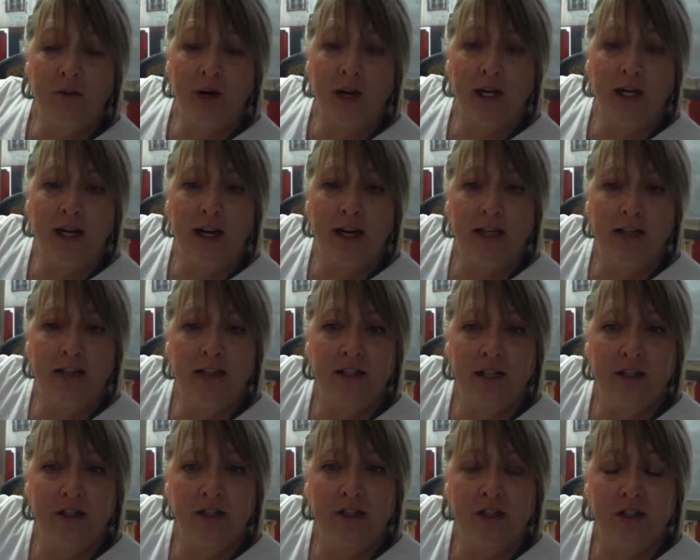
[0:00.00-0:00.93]
I kind of
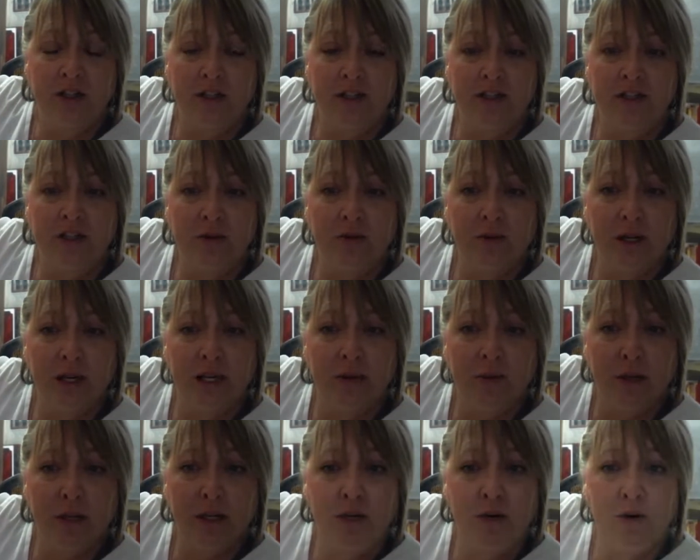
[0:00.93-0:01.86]
touched on this already,
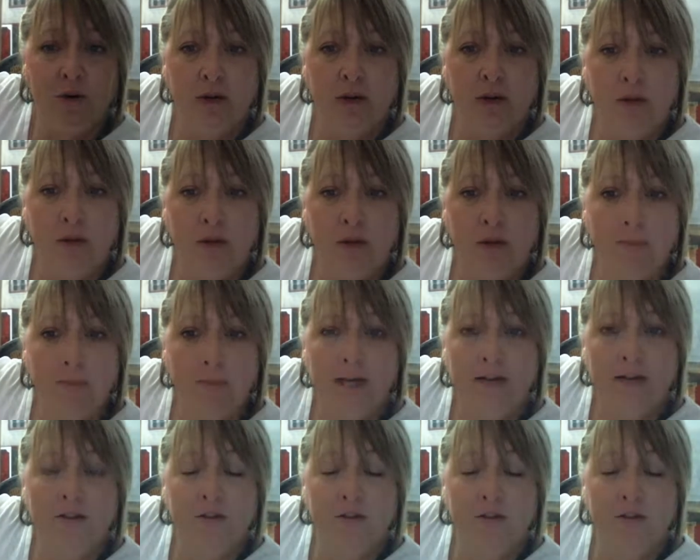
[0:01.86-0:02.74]
but your puppy has a